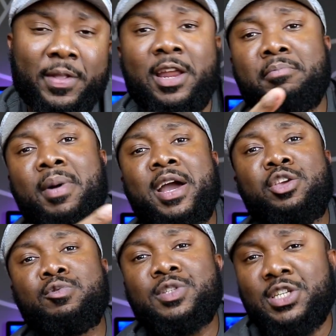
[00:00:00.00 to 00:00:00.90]
Now in my
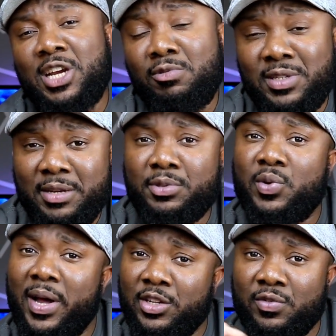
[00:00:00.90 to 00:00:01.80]
usage, I was able
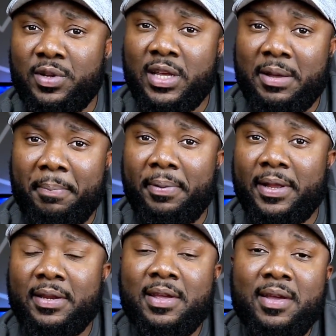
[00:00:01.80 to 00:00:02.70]
to actually
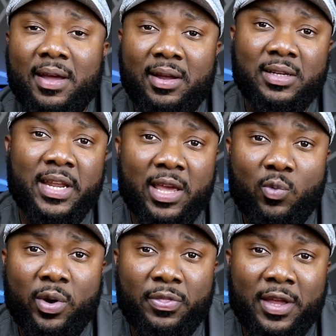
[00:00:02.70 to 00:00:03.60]
complete a day
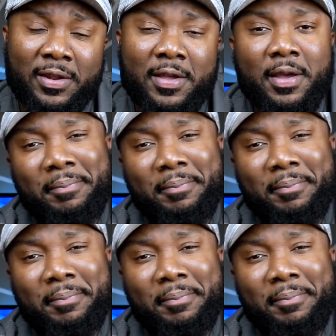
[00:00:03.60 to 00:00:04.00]
with it.